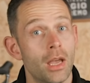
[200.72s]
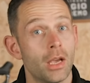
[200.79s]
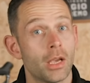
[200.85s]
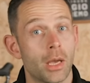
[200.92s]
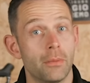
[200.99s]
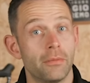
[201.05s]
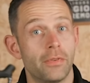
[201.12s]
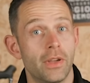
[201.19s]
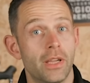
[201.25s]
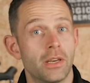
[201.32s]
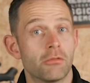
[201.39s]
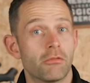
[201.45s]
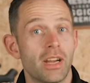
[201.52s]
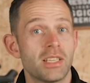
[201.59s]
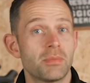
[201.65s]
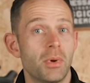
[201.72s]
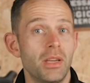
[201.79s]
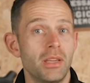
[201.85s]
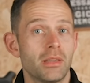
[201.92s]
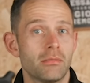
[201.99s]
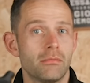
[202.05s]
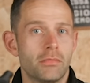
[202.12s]
Comfort in a race
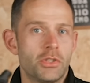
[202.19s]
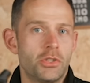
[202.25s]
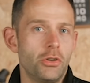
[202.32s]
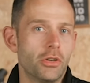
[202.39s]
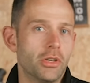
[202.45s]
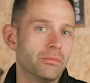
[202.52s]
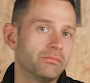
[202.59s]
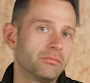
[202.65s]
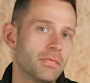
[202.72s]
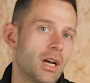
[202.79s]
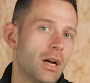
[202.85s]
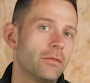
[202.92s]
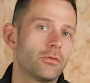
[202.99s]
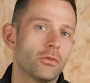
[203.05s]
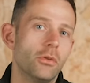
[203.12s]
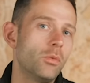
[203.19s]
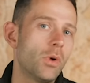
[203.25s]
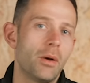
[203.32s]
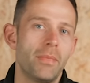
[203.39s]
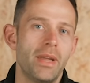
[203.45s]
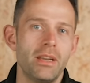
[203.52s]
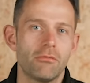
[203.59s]
bike? Sure, after all, while
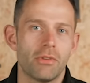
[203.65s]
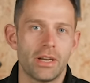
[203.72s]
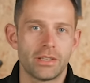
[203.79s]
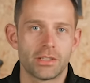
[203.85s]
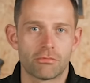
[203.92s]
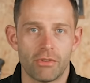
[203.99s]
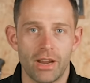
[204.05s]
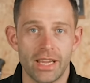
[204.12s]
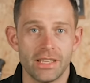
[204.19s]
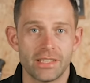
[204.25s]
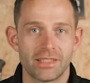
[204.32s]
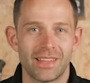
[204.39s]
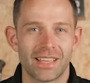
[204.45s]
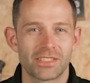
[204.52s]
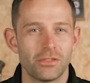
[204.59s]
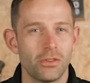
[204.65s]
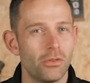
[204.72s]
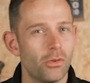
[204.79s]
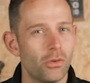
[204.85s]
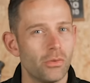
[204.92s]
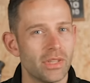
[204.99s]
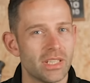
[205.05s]
many riders race, that's not
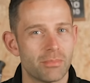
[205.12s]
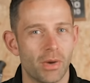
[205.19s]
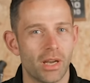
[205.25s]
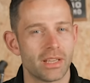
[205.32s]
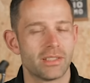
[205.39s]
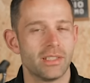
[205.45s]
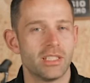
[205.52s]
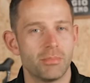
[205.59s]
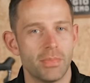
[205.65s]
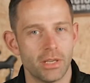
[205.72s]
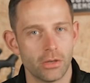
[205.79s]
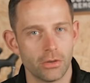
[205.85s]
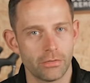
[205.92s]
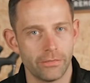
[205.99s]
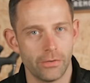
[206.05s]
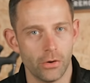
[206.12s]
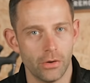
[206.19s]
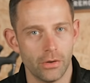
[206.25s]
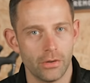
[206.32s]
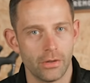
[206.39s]
all these bikes need to be good for.